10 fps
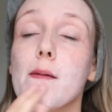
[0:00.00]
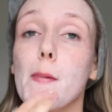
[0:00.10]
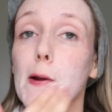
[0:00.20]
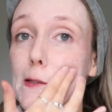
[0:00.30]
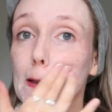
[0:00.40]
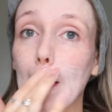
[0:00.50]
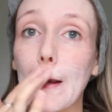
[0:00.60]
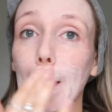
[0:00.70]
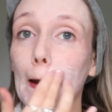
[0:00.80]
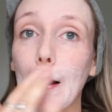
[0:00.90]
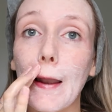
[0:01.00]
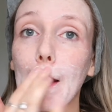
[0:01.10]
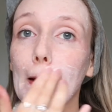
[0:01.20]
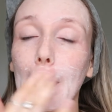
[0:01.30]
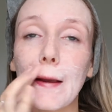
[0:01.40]
my skin,
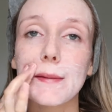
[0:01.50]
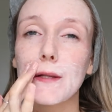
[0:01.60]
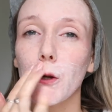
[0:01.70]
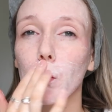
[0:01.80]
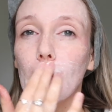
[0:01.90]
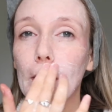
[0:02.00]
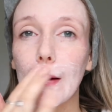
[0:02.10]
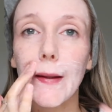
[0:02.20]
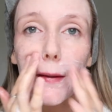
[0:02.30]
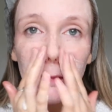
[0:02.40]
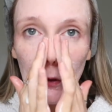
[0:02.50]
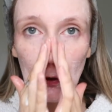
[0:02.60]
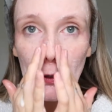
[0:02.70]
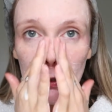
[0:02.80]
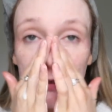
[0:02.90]
like, it's not oily,
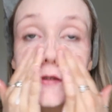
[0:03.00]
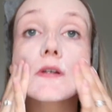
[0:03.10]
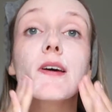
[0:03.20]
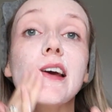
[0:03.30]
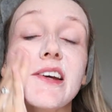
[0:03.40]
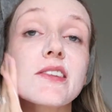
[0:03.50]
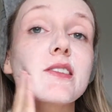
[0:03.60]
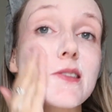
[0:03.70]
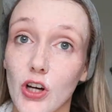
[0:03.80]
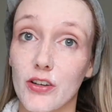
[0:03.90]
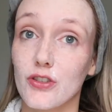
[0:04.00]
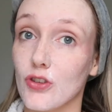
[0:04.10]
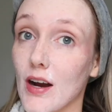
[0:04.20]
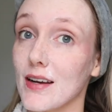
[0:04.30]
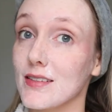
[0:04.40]
but it's not as
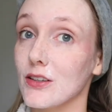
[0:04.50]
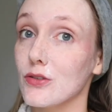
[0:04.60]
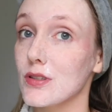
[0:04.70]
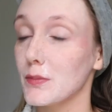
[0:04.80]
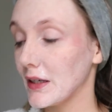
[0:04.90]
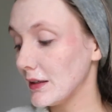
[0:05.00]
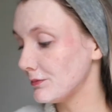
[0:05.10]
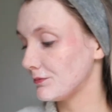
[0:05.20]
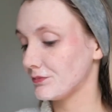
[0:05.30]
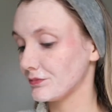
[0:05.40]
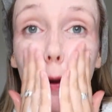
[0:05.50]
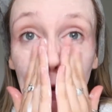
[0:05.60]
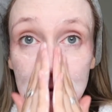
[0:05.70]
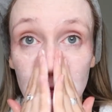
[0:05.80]
dry as it used to be. I'm like